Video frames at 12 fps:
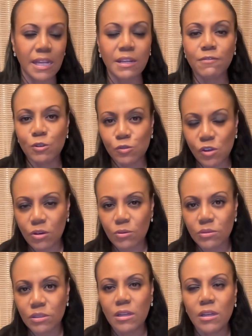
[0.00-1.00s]
And if you
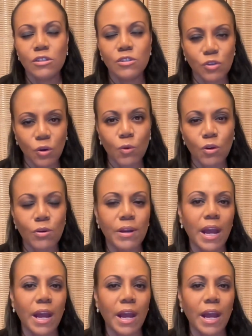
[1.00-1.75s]
don't worry,